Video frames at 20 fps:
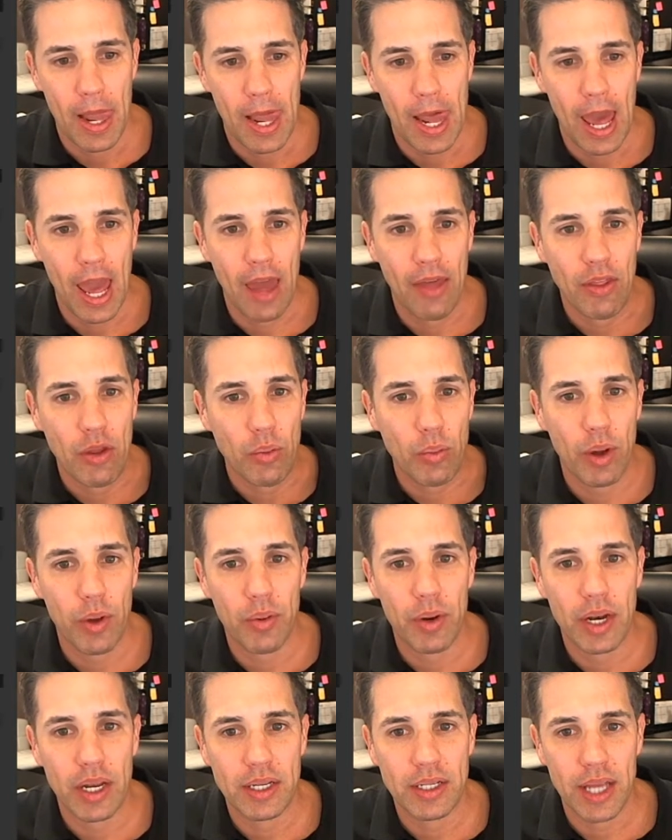And then we
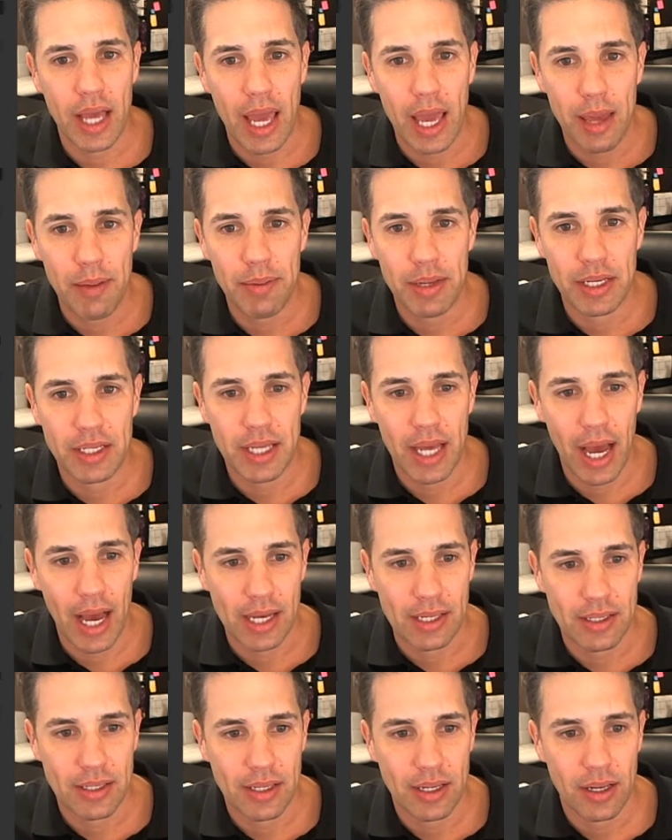went into A/B
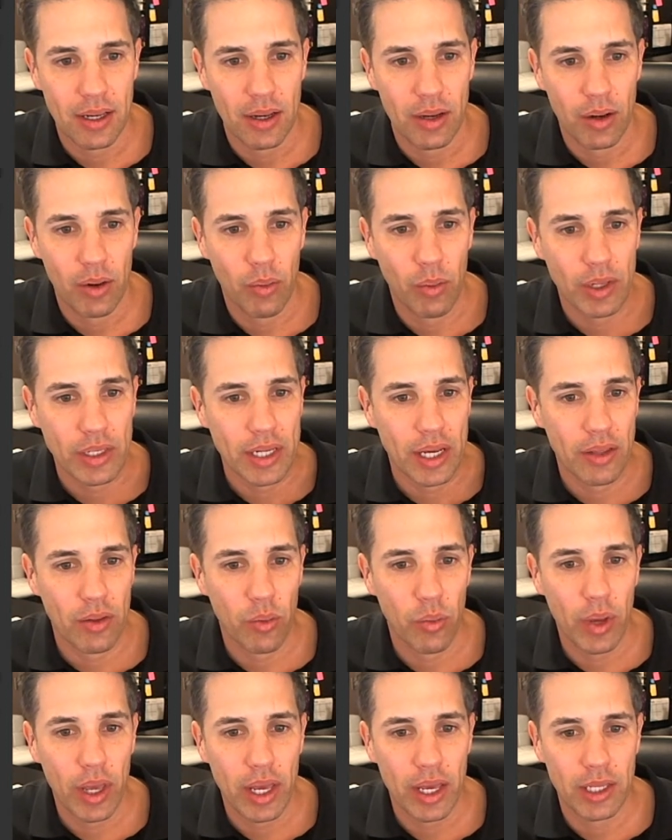test. What day of the
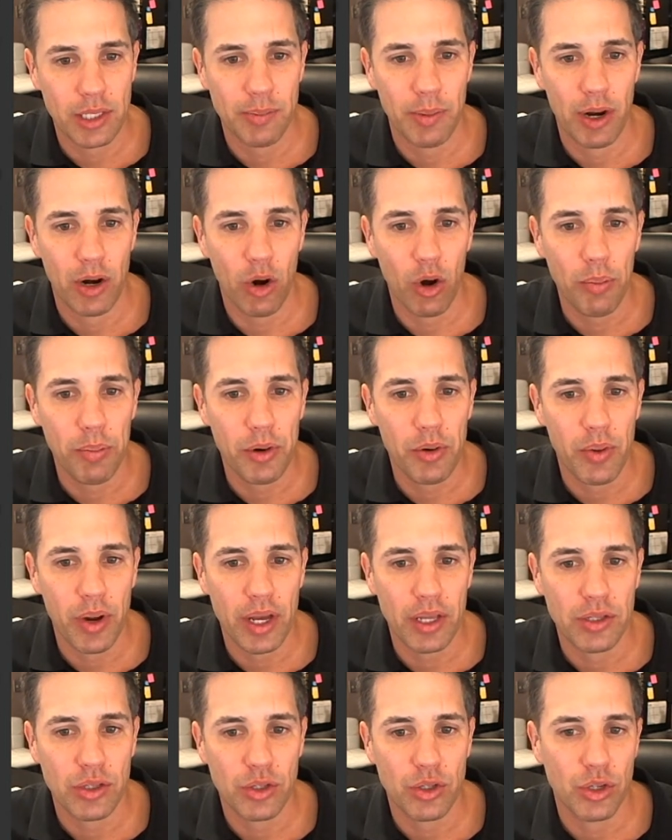week gets better open
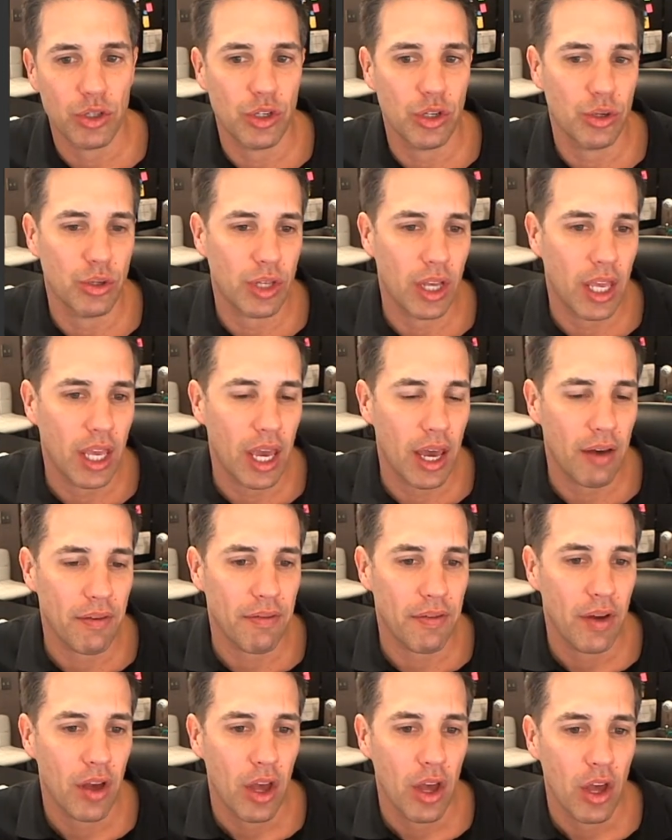rates? Should you use a
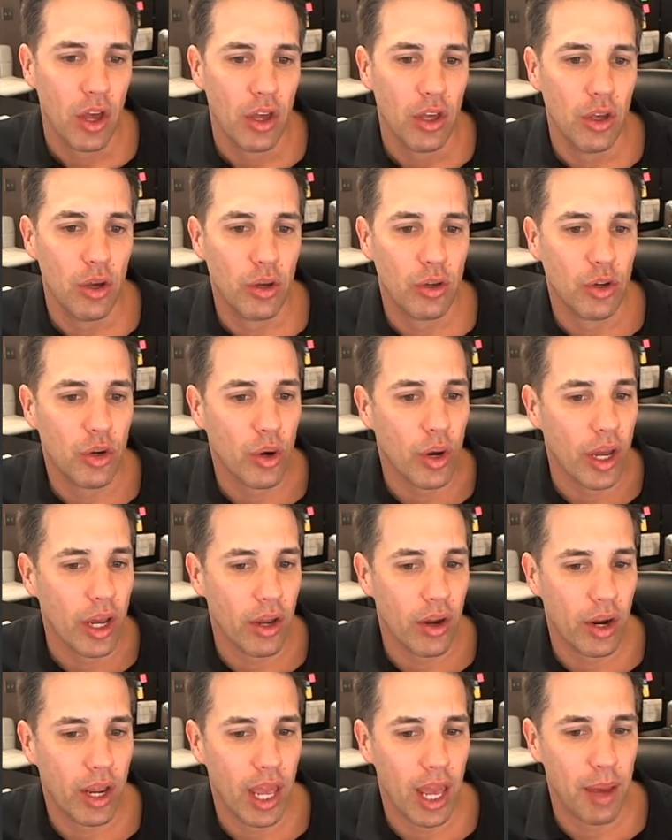GIF? You create
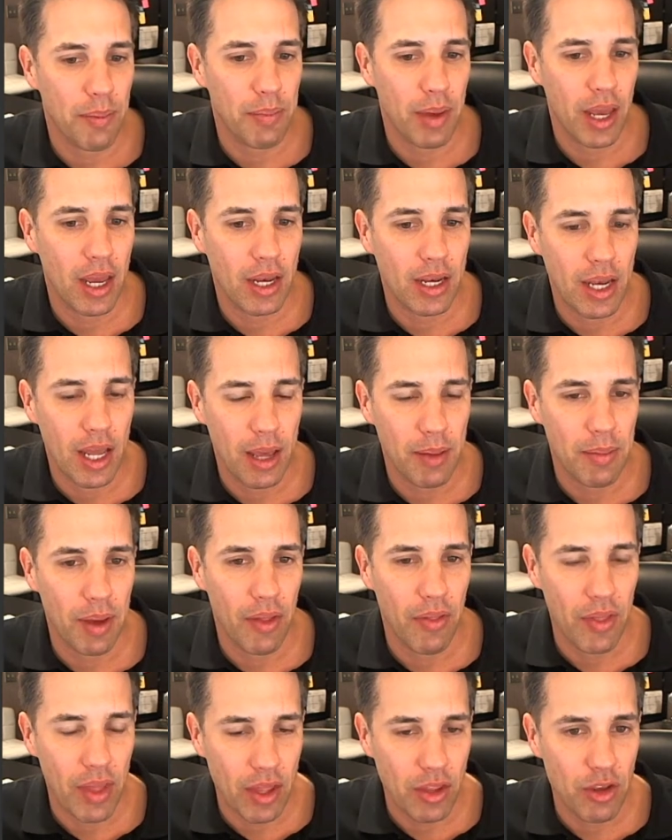your campaign name
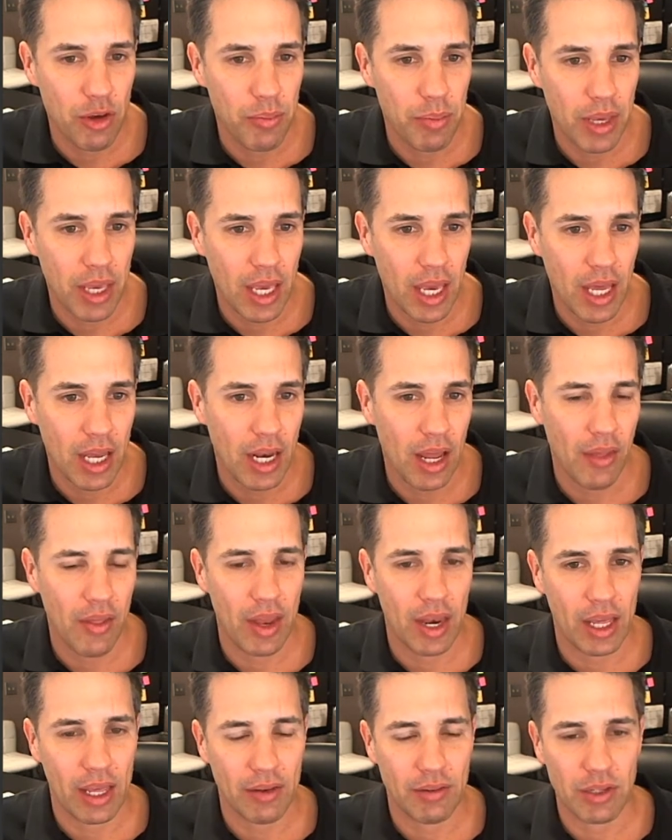and then you begin, and then
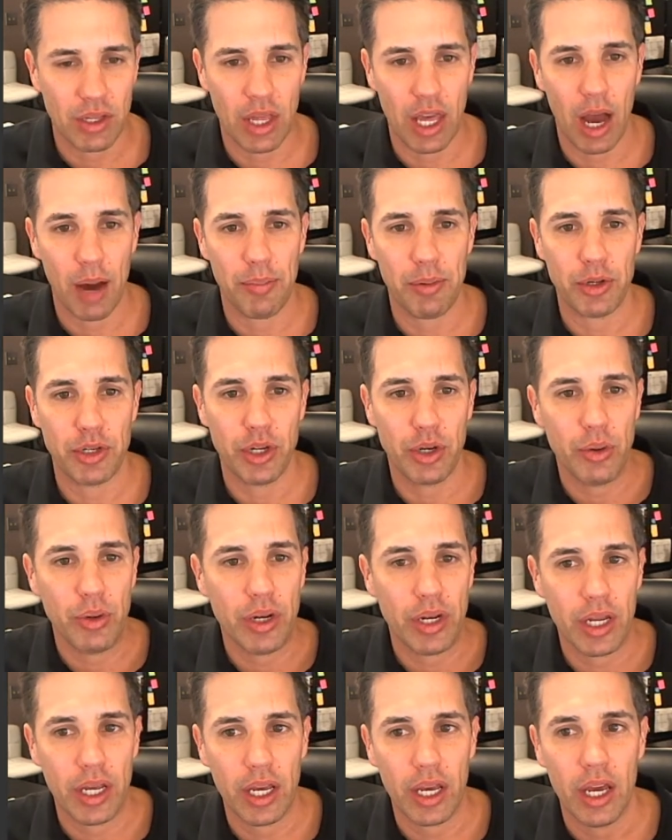it gives you the
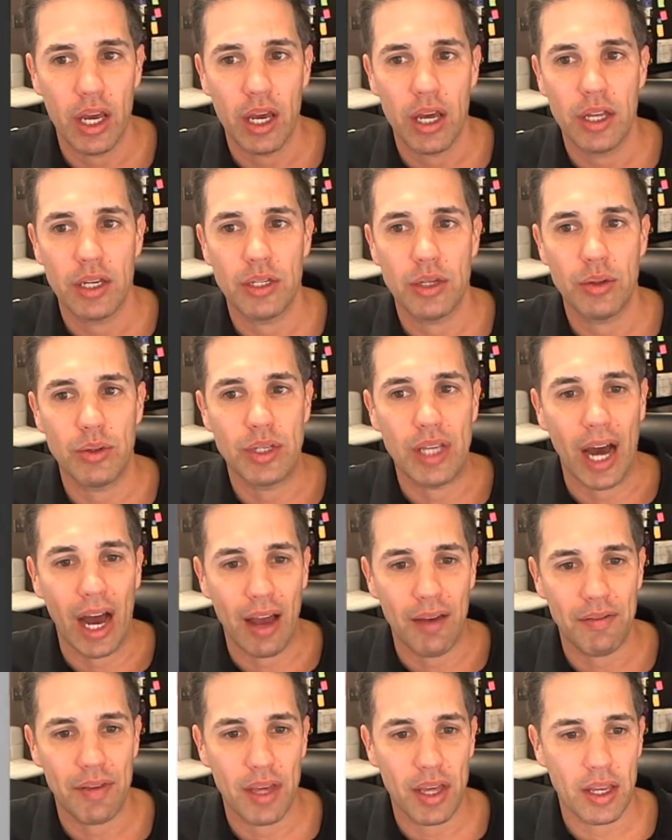opportunity to
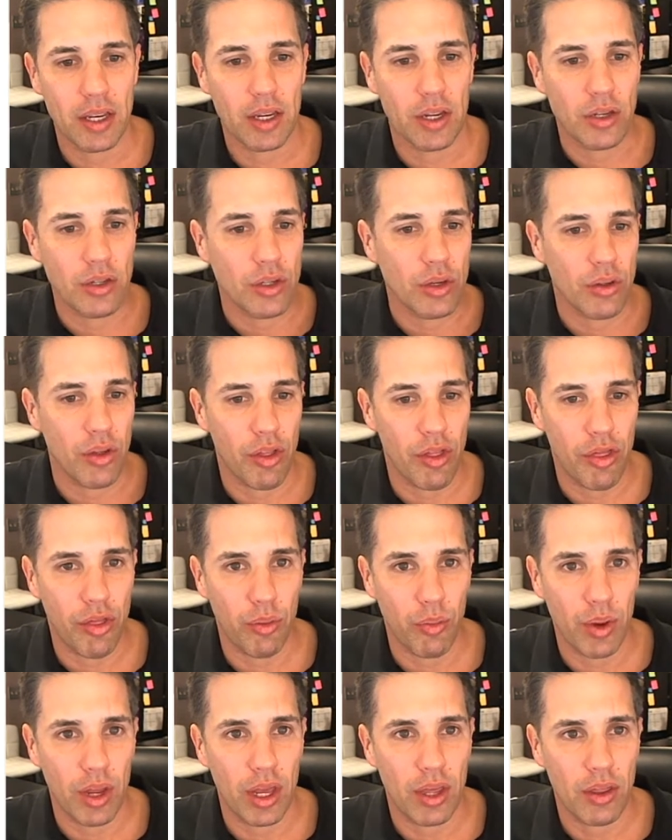dive in to the
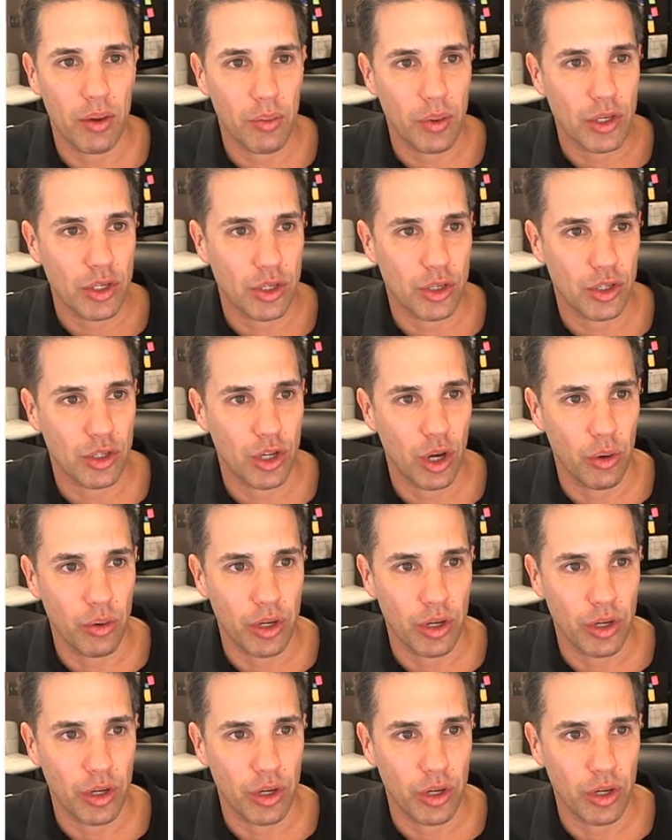3 that we just showed